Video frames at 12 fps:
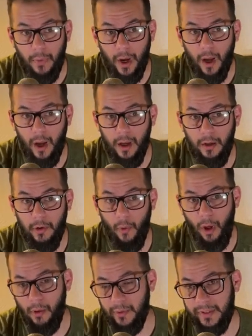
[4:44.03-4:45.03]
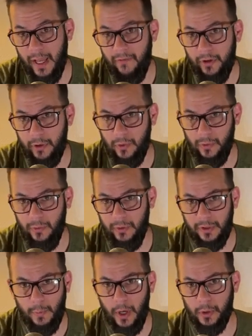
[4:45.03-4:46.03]
but you always have a
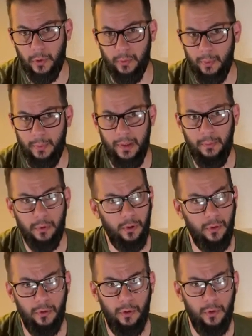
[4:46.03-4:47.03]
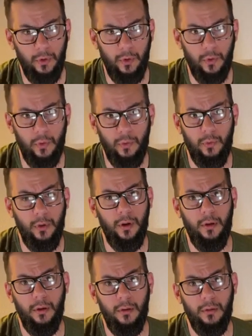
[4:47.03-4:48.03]
small group of people who
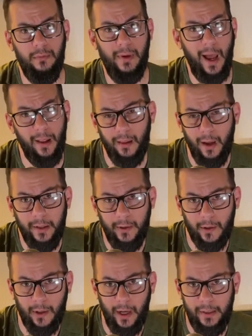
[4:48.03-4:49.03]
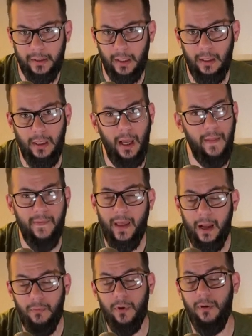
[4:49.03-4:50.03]
will not like your content and
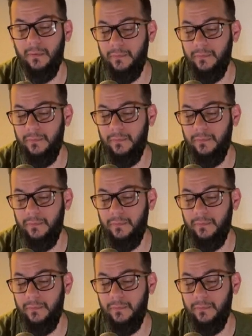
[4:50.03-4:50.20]
they will